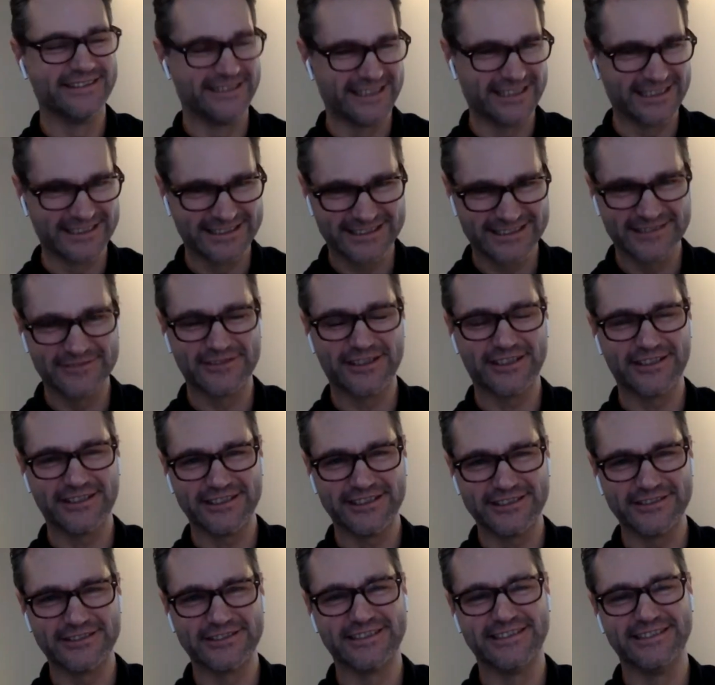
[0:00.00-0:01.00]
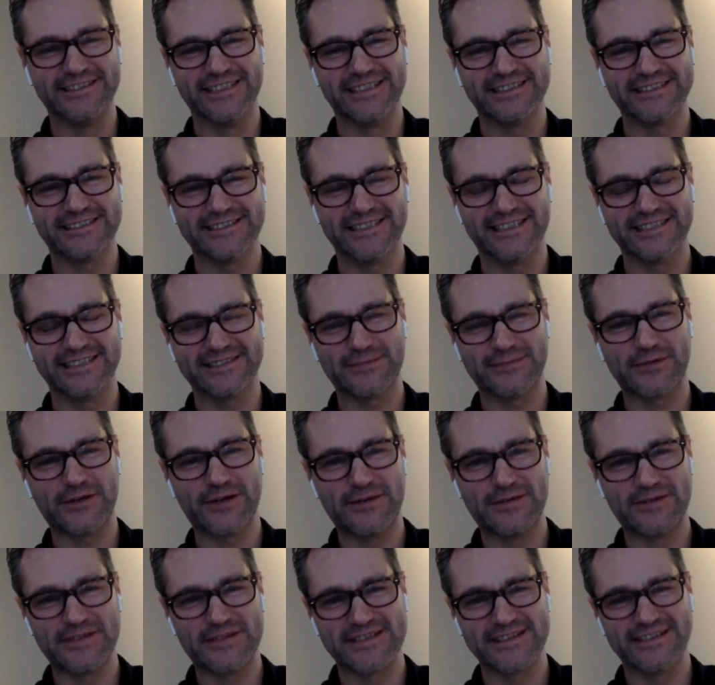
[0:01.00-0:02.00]
yes. Very good. That's a
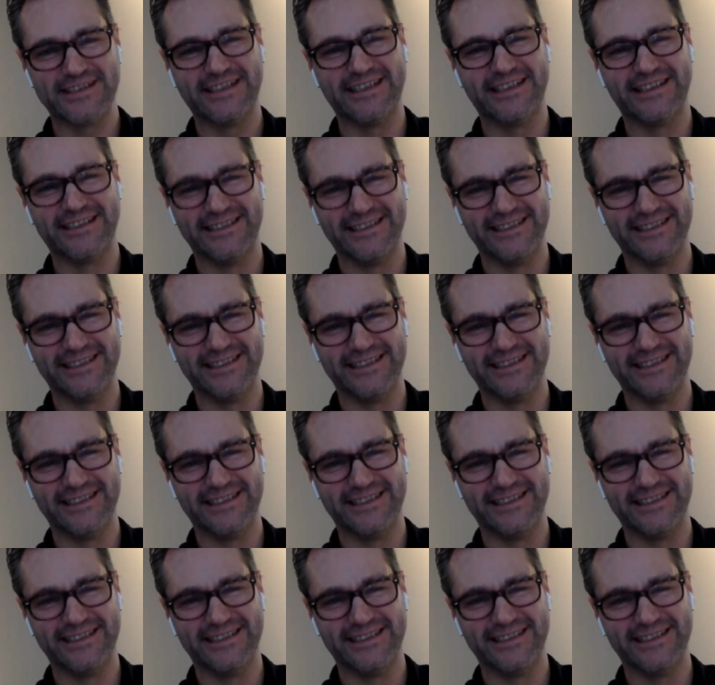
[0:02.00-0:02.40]
promise. Yeah.